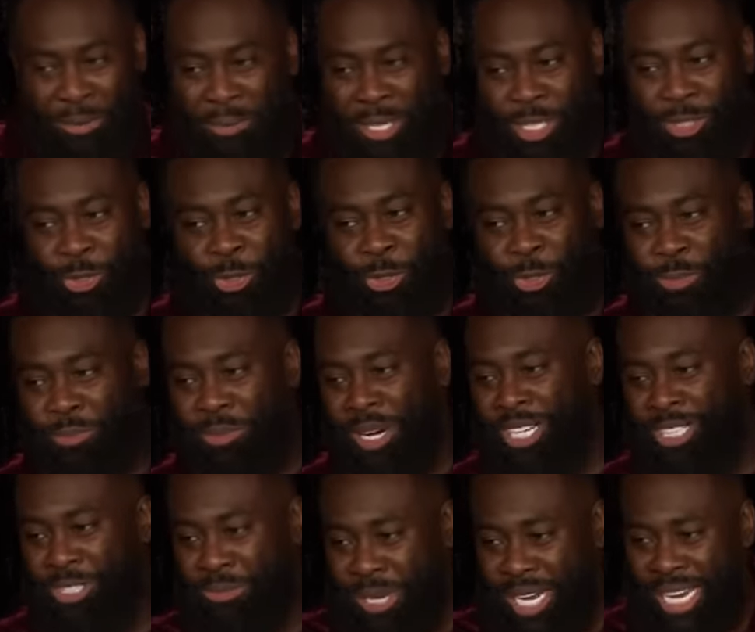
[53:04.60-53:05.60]
a bit too
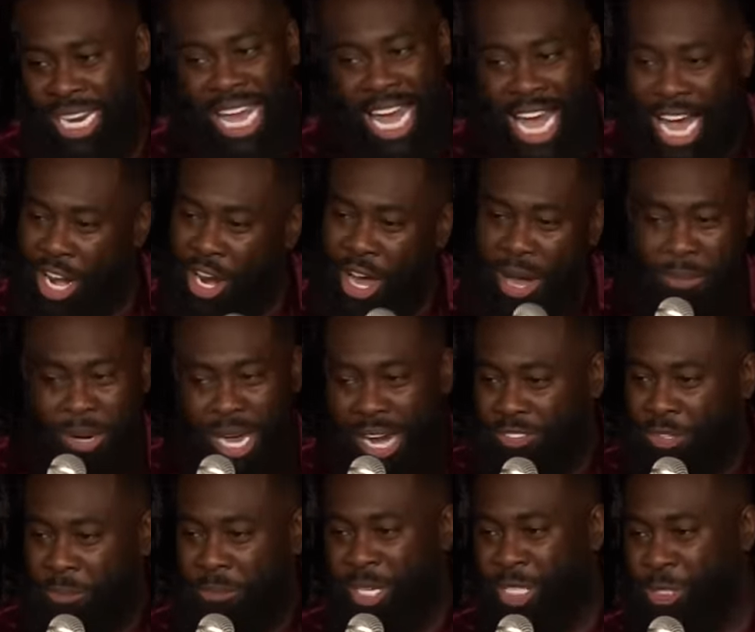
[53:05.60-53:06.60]
much, man. I know I'm going to
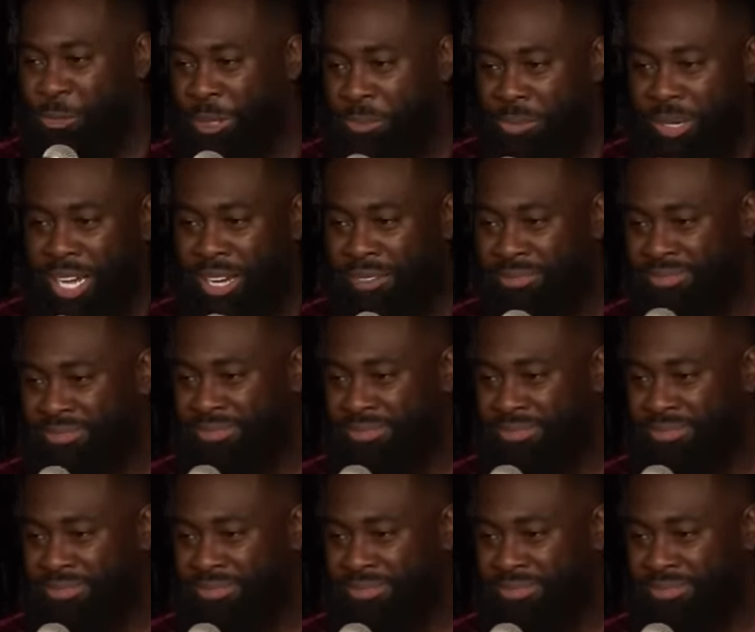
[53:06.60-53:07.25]
have to punch people up. I